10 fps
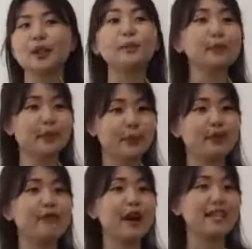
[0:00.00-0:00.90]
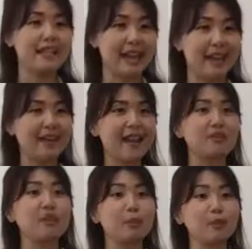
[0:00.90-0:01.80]
purify the air and
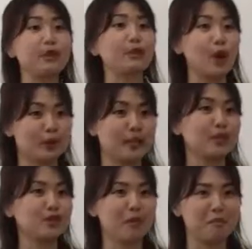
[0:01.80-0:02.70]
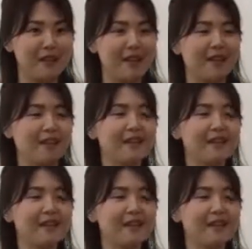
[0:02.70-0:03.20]
remove the toxins from the air.